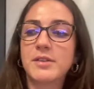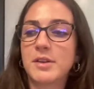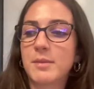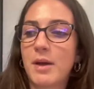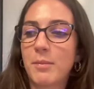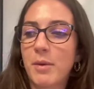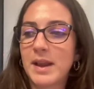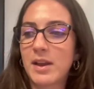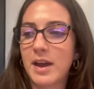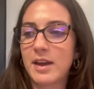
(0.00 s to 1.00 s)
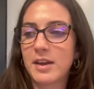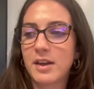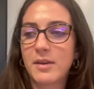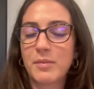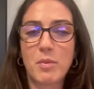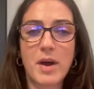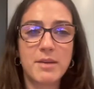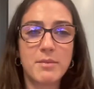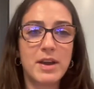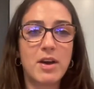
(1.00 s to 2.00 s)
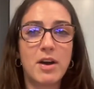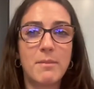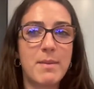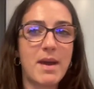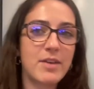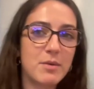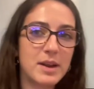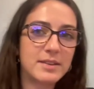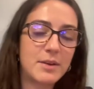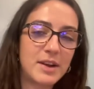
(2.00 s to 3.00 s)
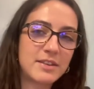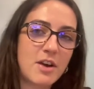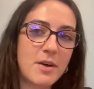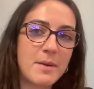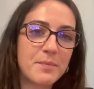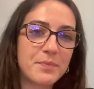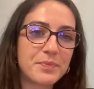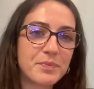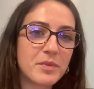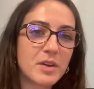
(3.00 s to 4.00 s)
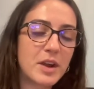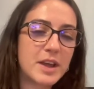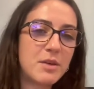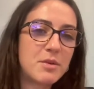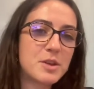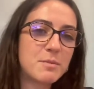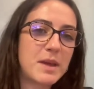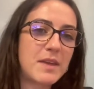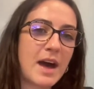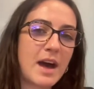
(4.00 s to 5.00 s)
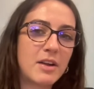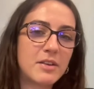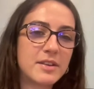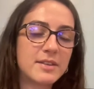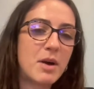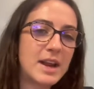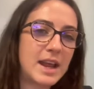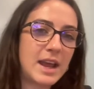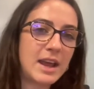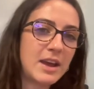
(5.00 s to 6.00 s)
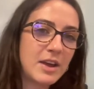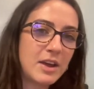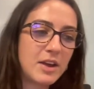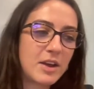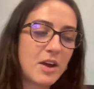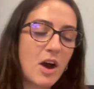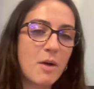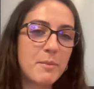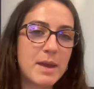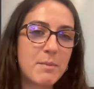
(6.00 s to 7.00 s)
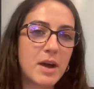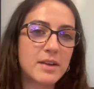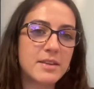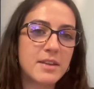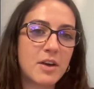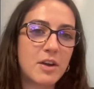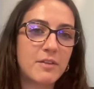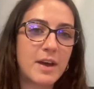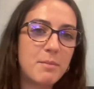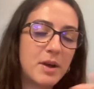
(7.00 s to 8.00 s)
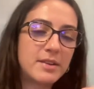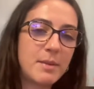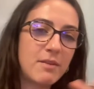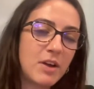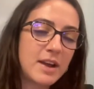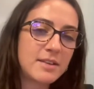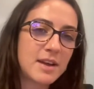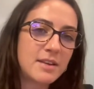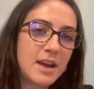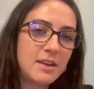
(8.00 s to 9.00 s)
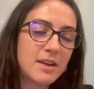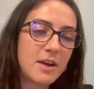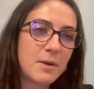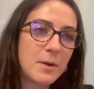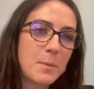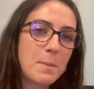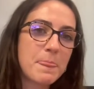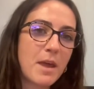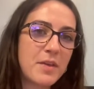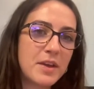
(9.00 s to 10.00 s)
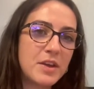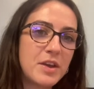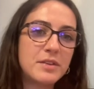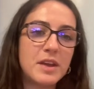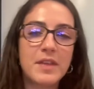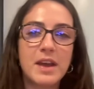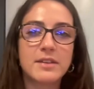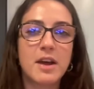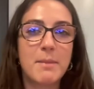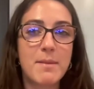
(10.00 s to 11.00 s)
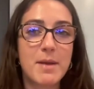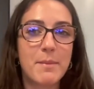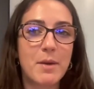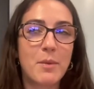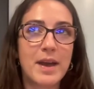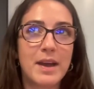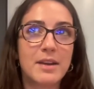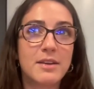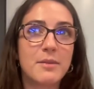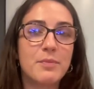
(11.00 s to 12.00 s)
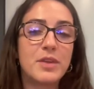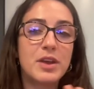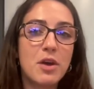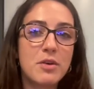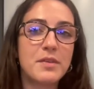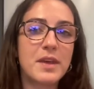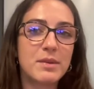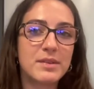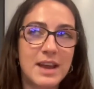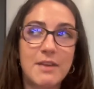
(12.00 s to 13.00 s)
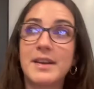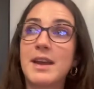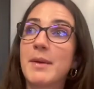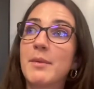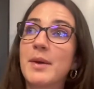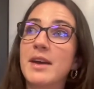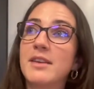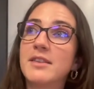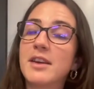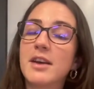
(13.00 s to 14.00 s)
to as well, probably like working really hard, maybe having a really serious time. Like, you could just be that smiley, upbeat person that kind of like puts a bit of light into their day. So I think things that are maybe a bit weird. The Yoda thing was definitely a bit weird.